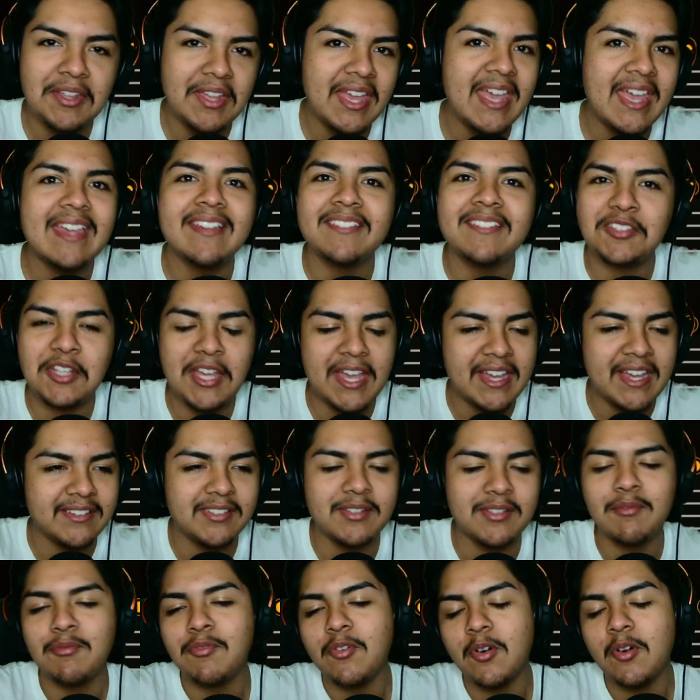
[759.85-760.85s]
It's the
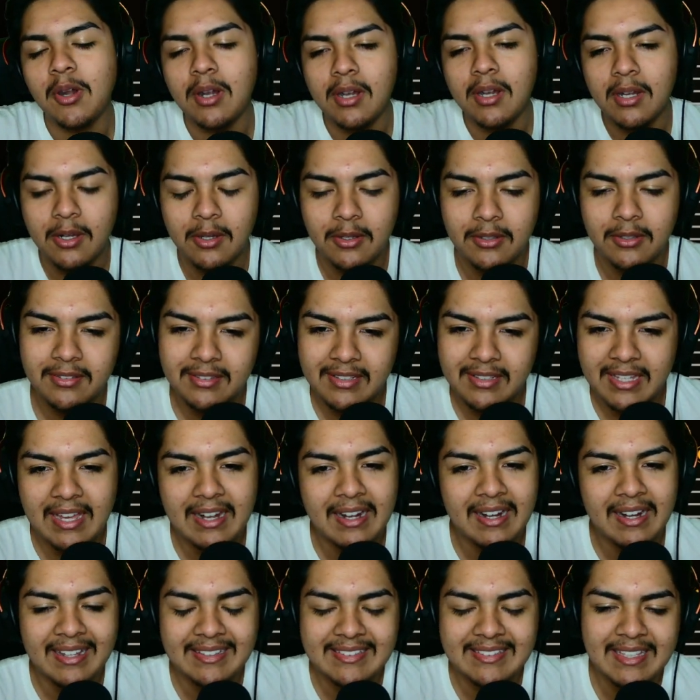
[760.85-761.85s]
XM4. It's kind
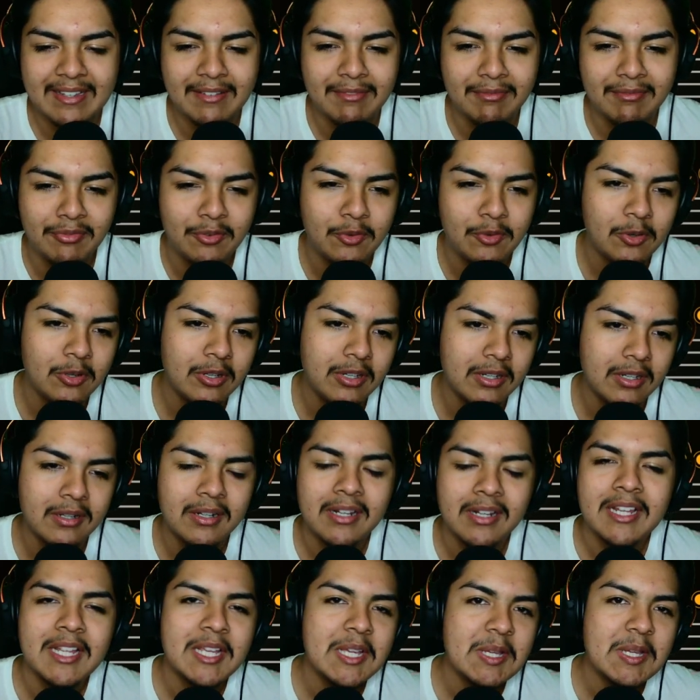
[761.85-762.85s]
of like the M4,
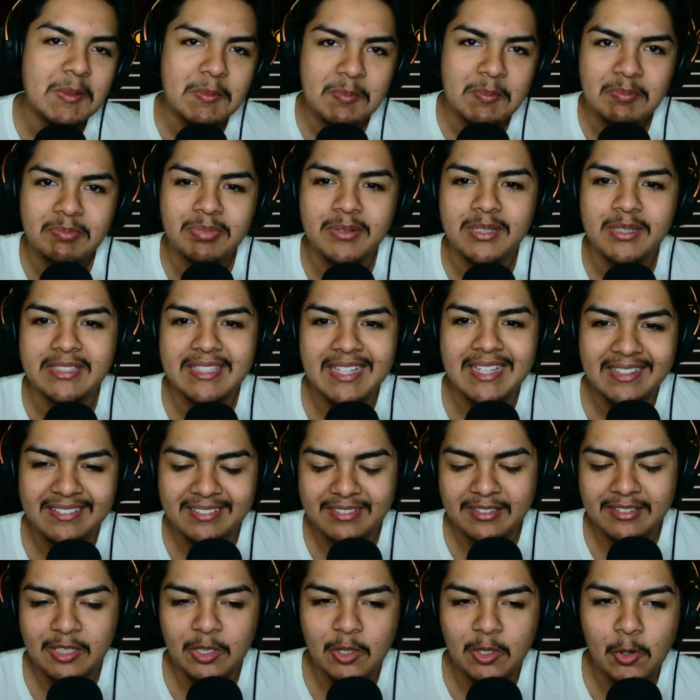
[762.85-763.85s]
but that's
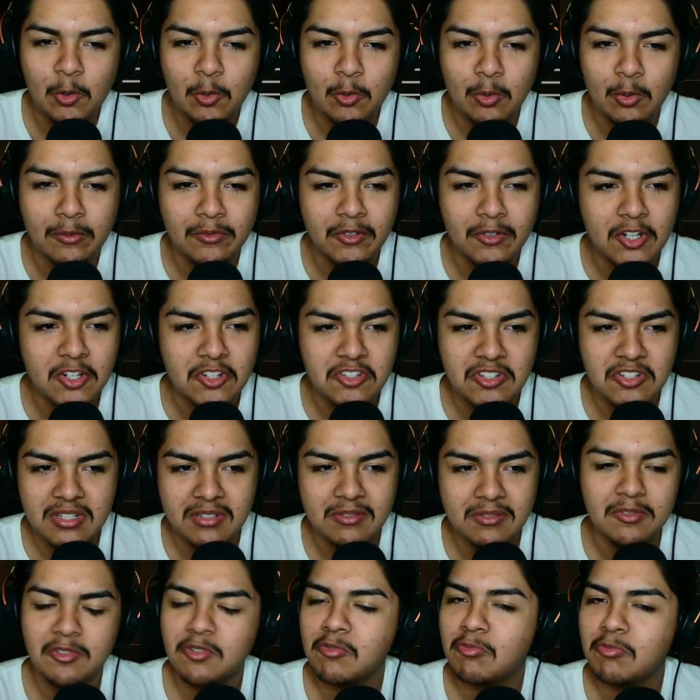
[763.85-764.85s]
the Cold War
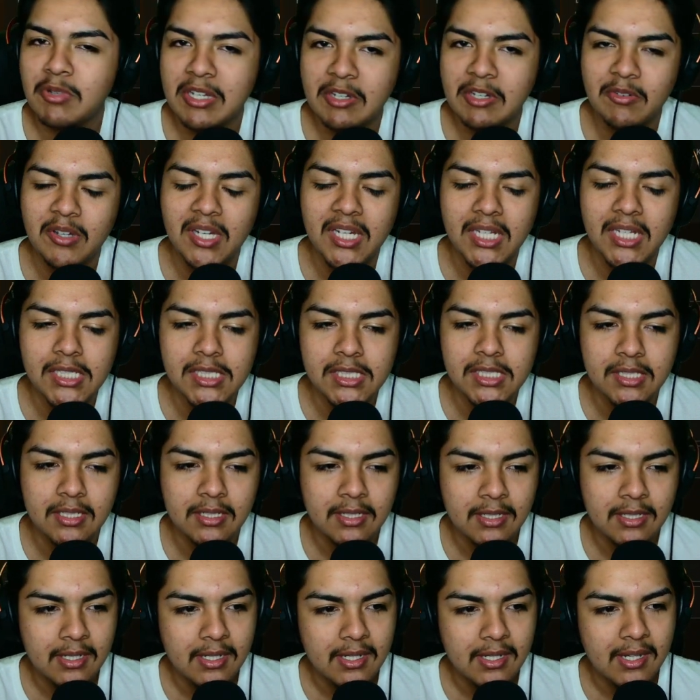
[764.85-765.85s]
version. It's really good.
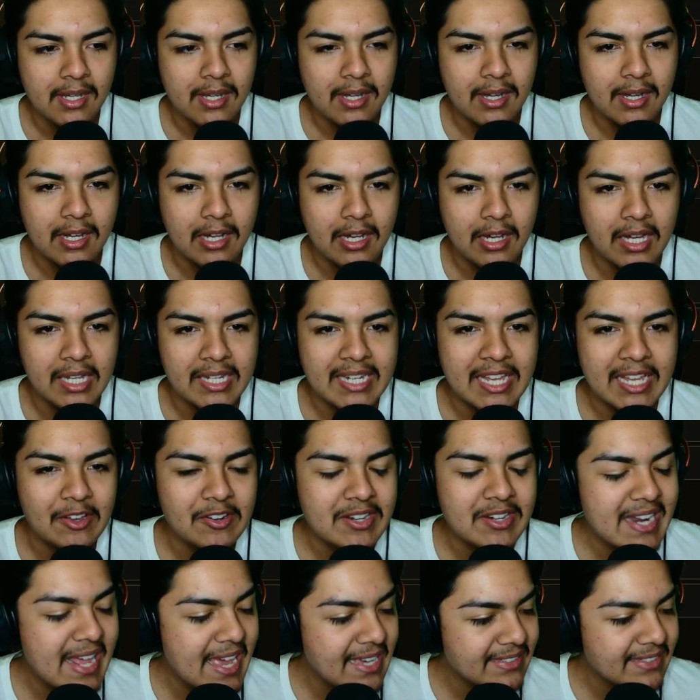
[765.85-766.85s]
Now
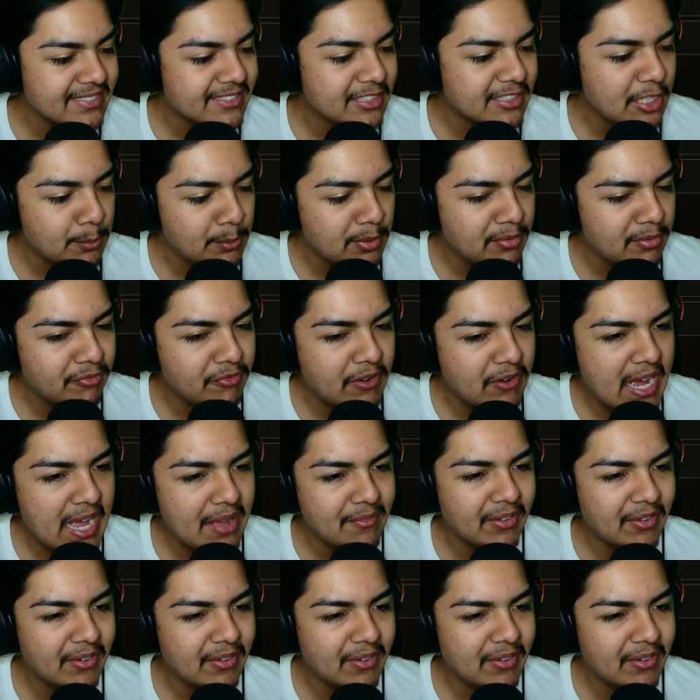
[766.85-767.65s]
next, number 5.